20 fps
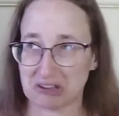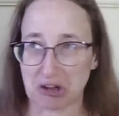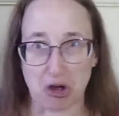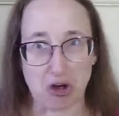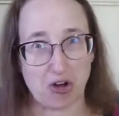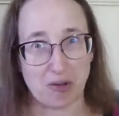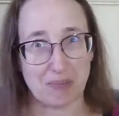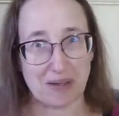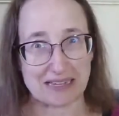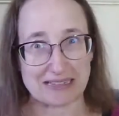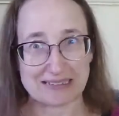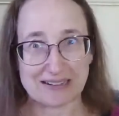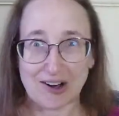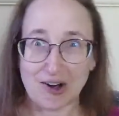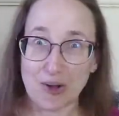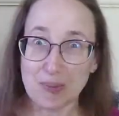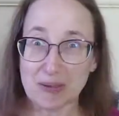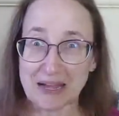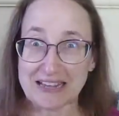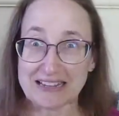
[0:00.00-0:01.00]
All my
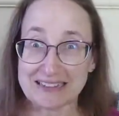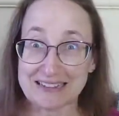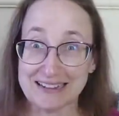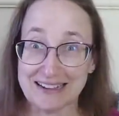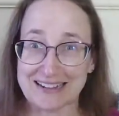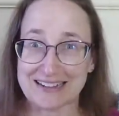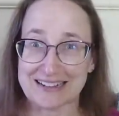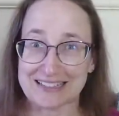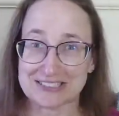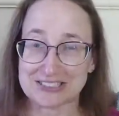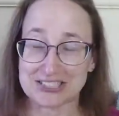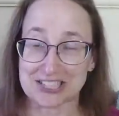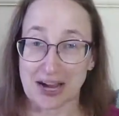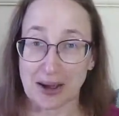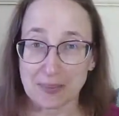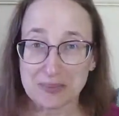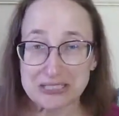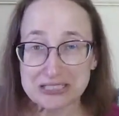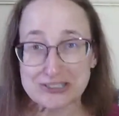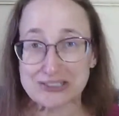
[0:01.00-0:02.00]

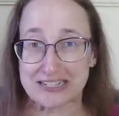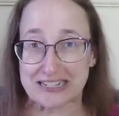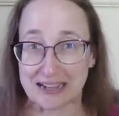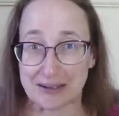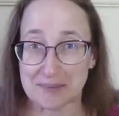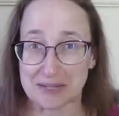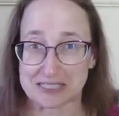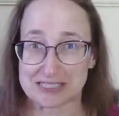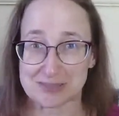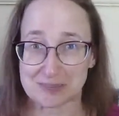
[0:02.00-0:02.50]
geometry coming to